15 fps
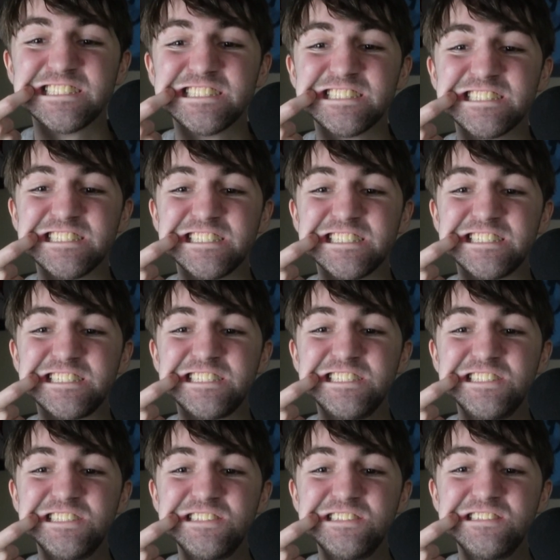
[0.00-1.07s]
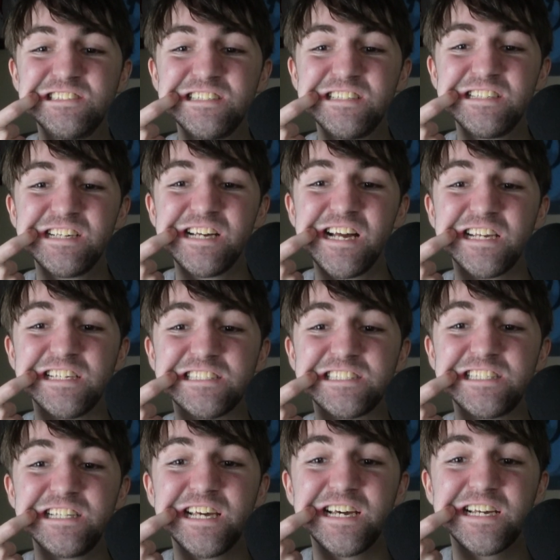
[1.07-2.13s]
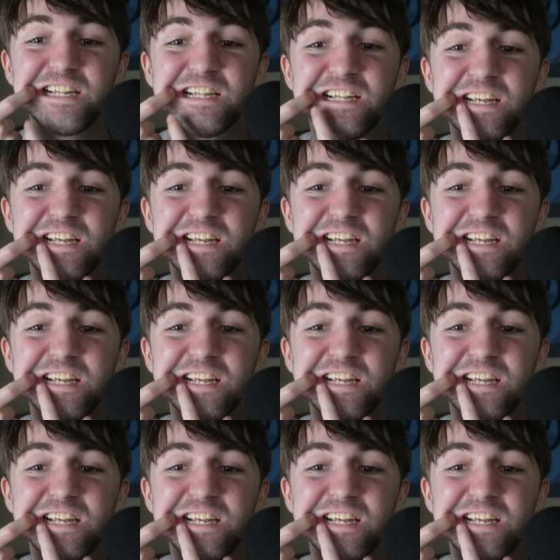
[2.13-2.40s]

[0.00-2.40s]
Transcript: the two, you see that?